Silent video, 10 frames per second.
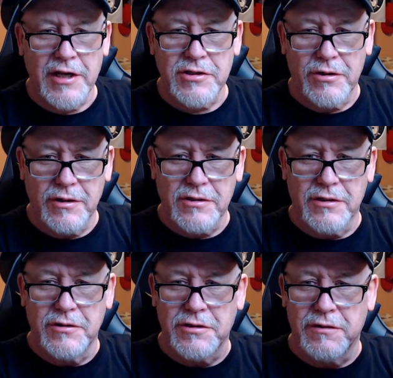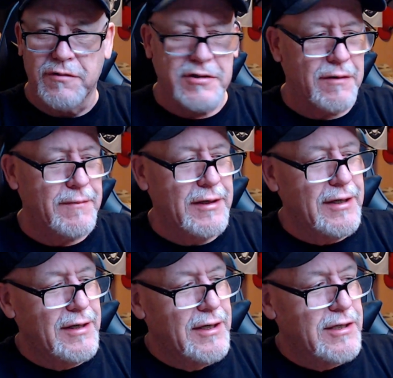or an exclusive or something.
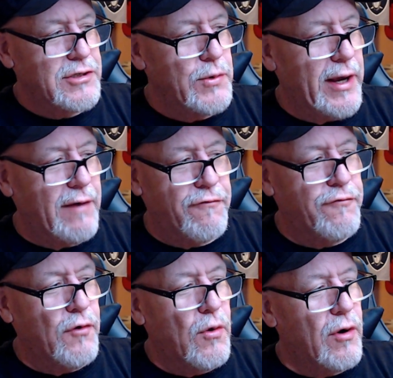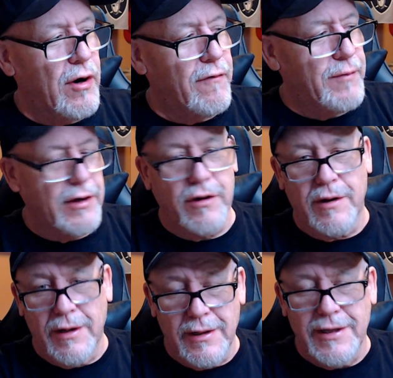So we got four of them that are
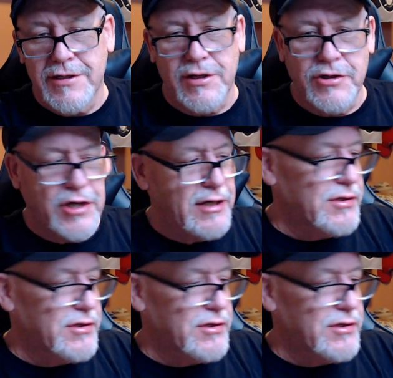at least a chase or an